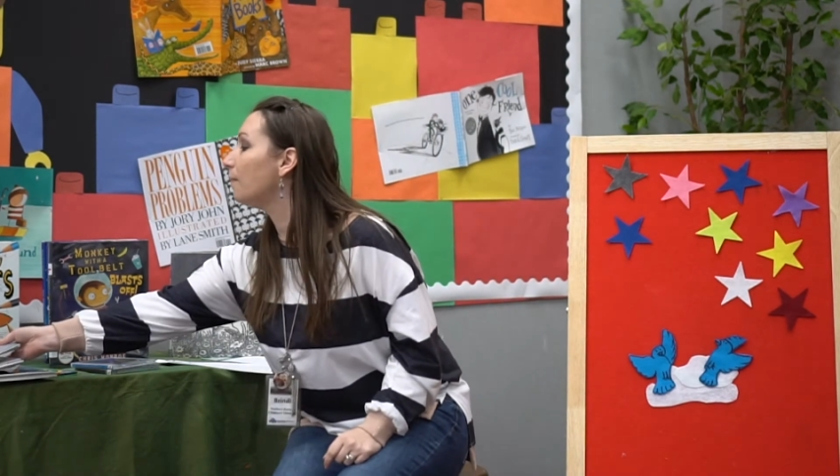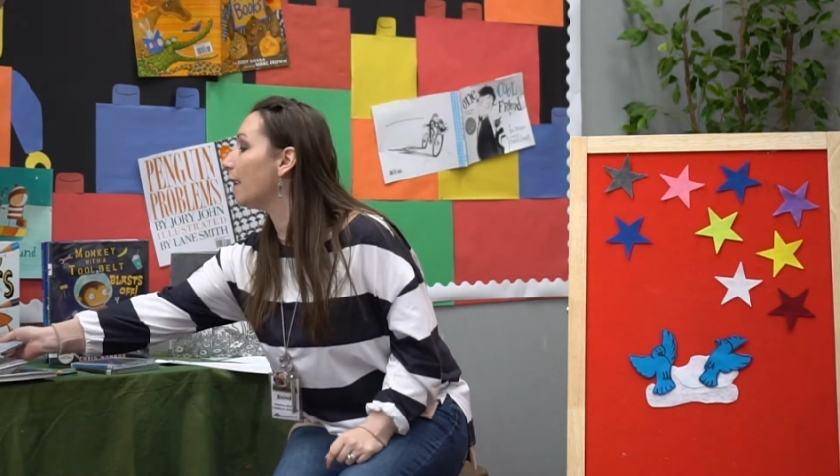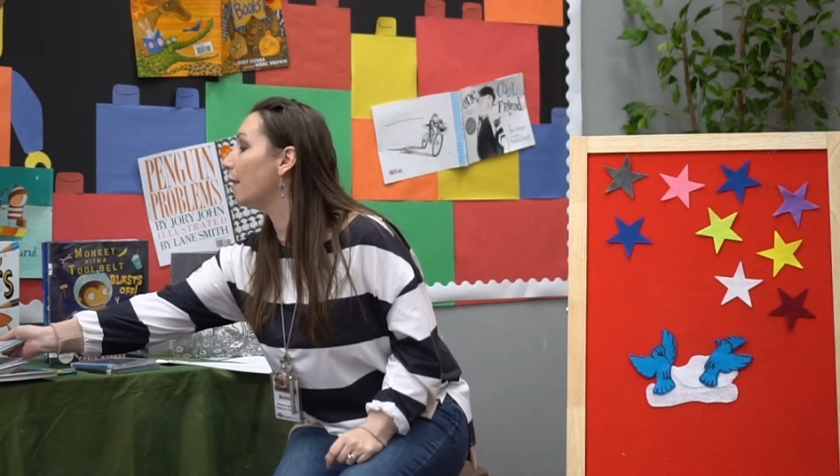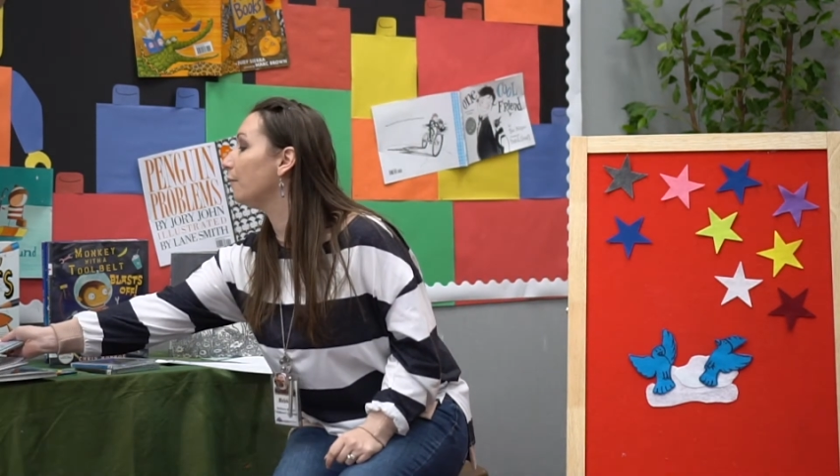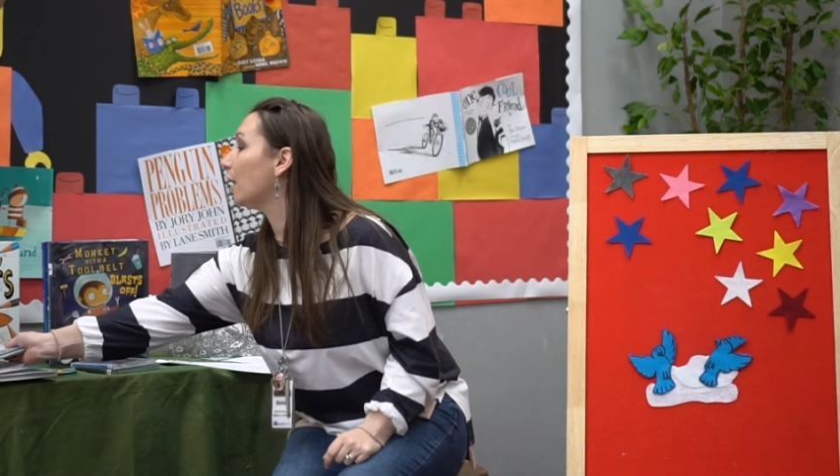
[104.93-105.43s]

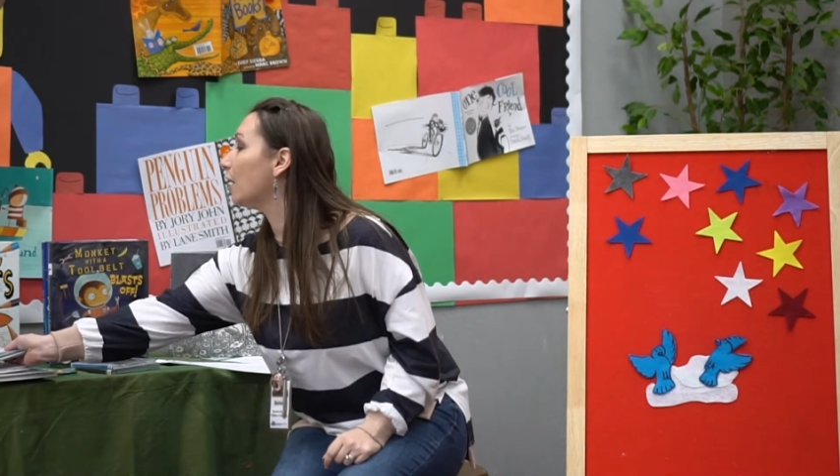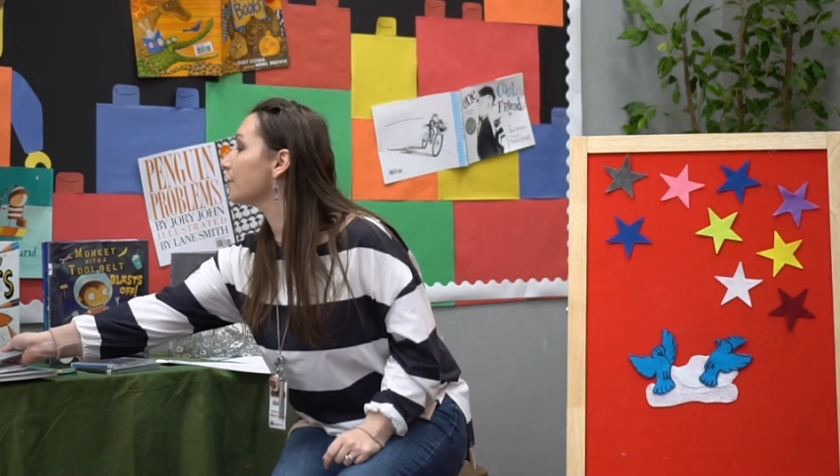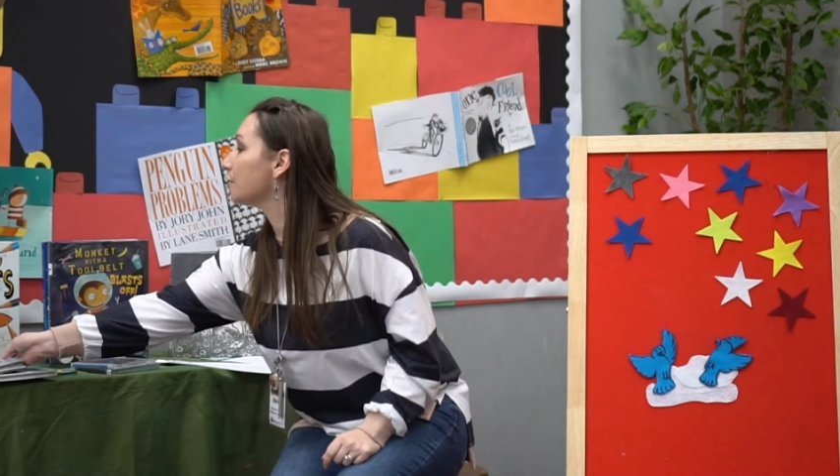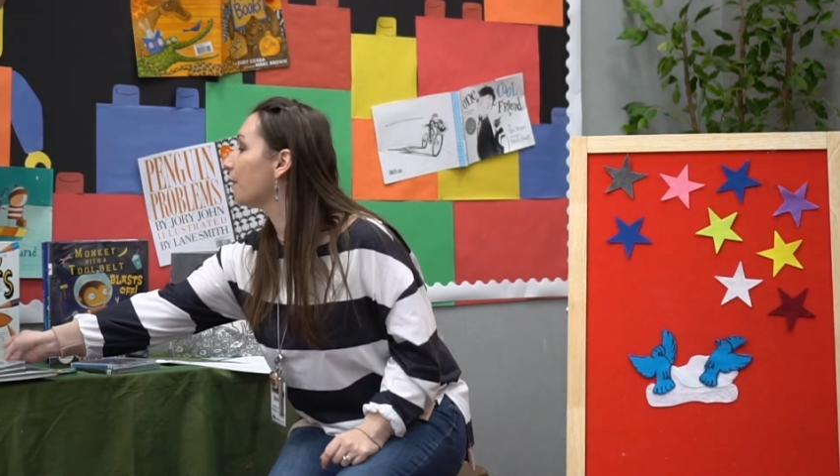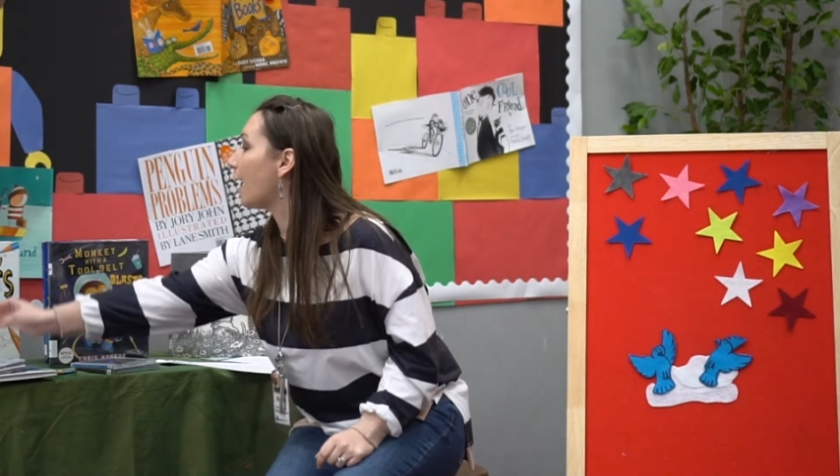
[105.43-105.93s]
but we
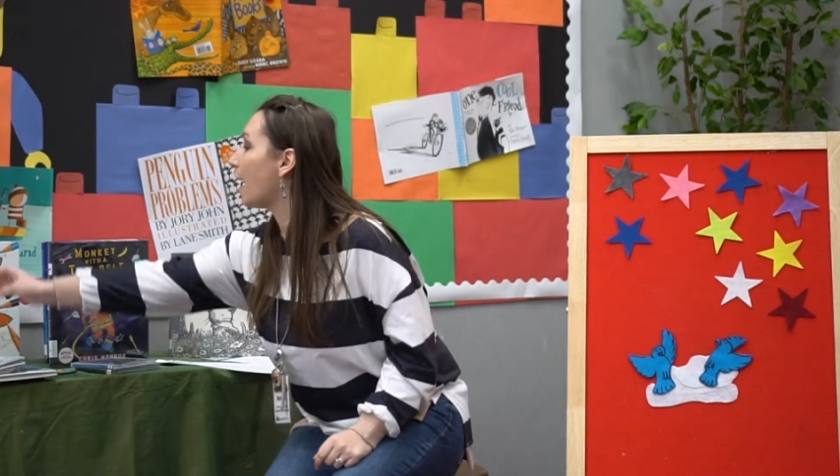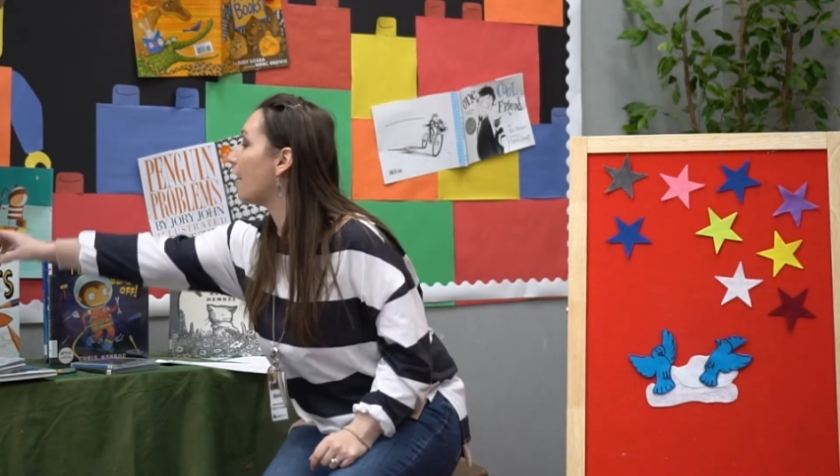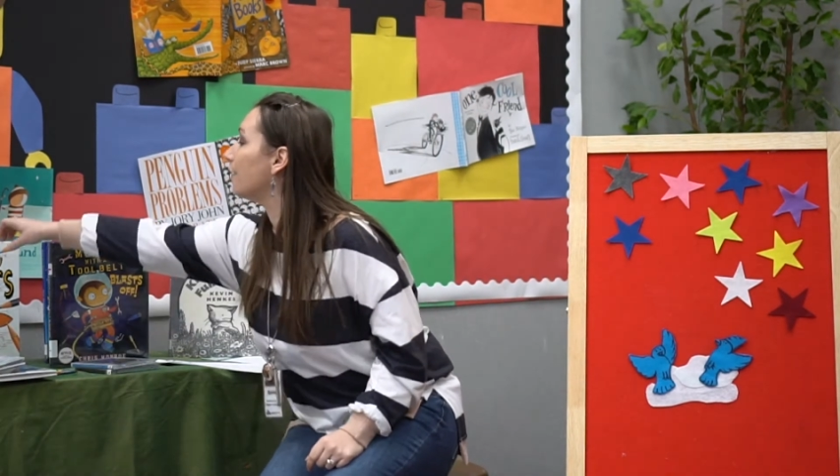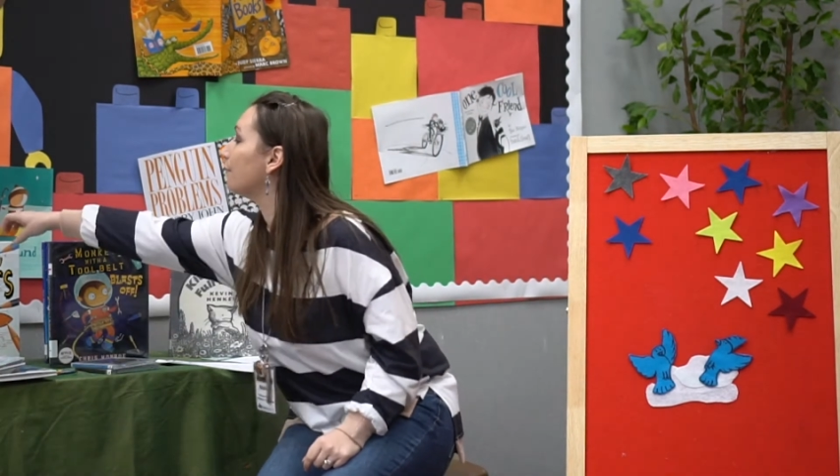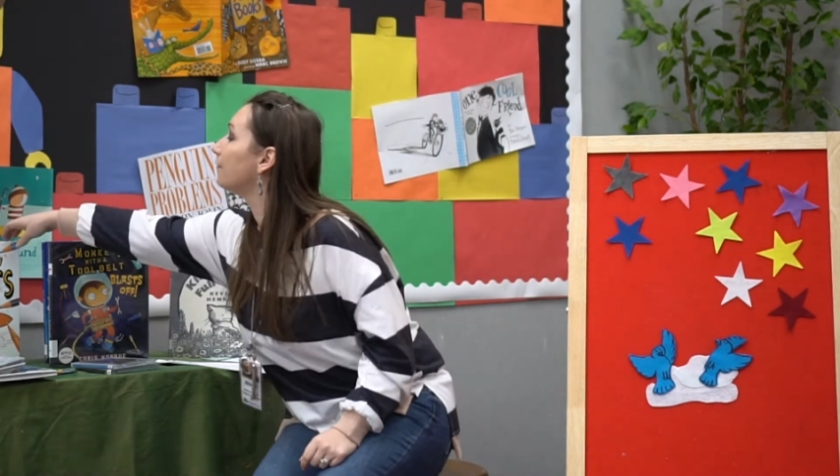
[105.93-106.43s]
also
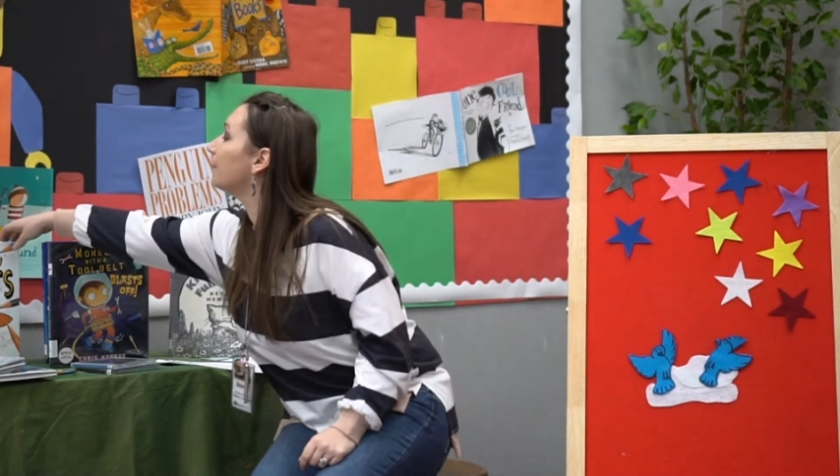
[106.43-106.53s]
have